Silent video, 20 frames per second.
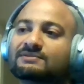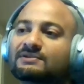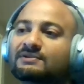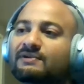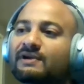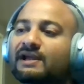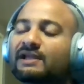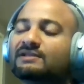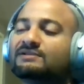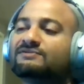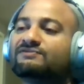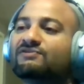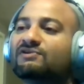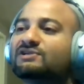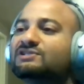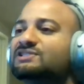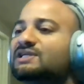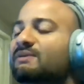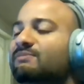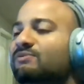Right. For
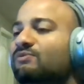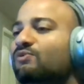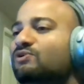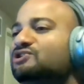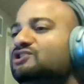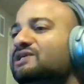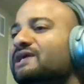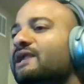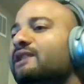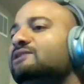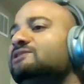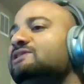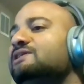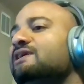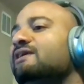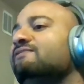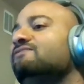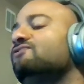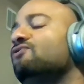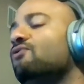example, once you get into
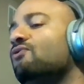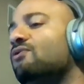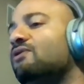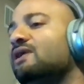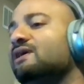EF Core,